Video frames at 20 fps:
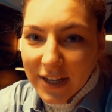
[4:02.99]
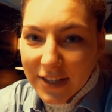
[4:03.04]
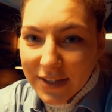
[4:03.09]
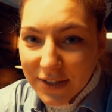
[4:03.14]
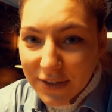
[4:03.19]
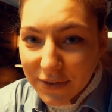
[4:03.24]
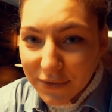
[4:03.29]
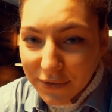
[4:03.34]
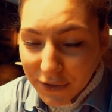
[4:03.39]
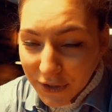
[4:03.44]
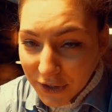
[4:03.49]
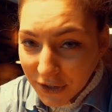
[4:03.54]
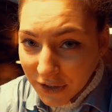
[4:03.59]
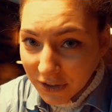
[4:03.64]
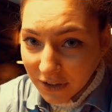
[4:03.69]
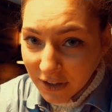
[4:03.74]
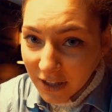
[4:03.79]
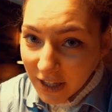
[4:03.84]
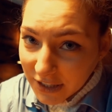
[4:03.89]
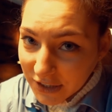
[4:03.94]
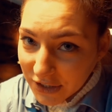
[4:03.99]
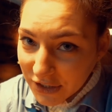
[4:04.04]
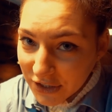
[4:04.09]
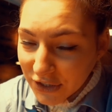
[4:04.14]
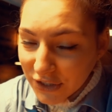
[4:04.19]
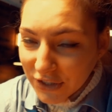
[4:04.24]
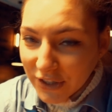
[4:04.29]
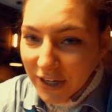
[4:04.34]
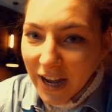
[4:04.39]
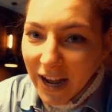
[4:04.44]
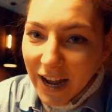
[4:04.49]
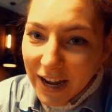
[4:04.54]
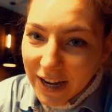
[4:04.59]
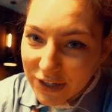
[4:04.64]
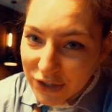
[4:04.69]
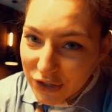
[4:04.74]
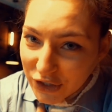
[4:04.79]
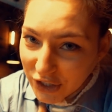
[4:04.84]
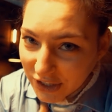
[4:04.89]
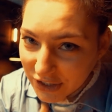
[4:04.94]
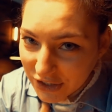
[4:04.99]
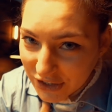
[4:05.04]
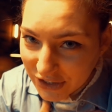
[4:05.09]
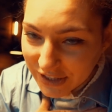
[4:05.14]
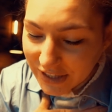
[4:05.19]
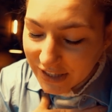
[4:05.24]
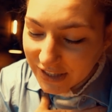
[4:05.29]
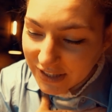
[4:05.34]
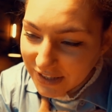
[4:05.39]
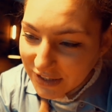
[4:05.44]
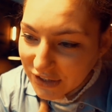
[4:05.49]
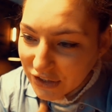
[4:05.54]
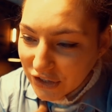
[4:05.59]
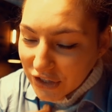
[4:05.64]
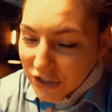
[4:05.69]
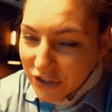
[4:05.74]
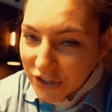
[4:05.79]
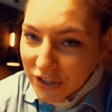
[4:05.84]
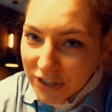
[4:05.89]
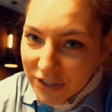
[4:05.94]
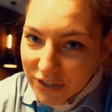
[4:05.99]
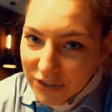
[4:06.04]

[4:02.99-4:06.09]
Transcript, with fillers: so for her lunch, I judged that Gigi